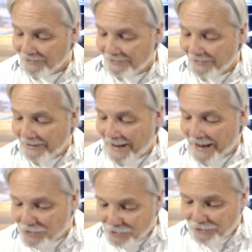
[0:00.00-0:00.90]

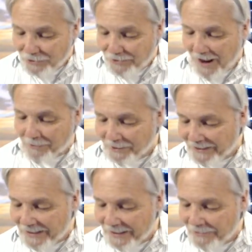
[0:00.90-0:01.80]
and you do not
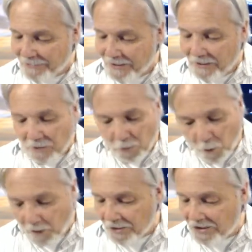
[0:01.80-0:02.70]
believe. The
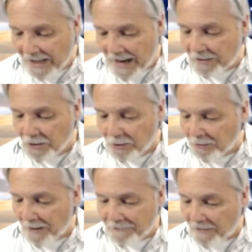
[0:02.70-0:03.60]
works that I do in
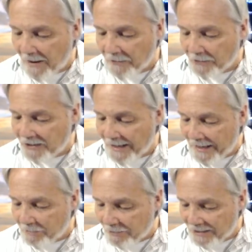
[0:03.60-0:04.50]
my Father's
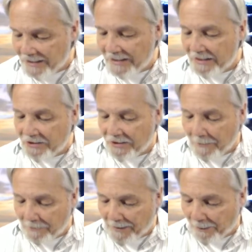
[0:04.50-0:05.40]
name, these
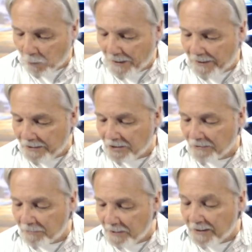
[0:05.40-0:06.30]
bear witness
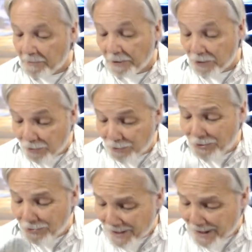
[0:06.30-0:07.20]
of me, but you
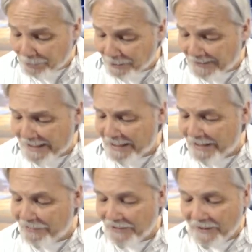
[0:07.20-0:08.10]
do not
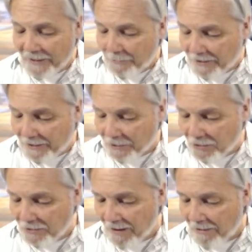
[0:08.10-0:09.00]
believe because
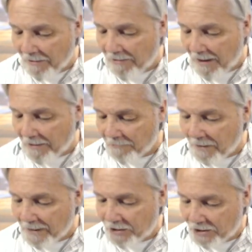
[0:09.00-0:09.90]
you are not of
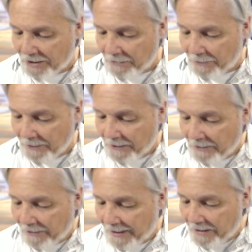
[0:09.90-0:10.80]
my sheep."
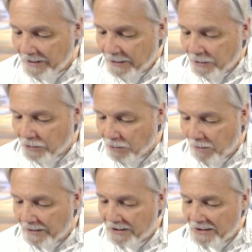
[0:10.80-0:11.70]
Right? So
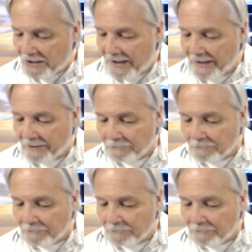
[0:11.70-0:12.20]
what is he saying?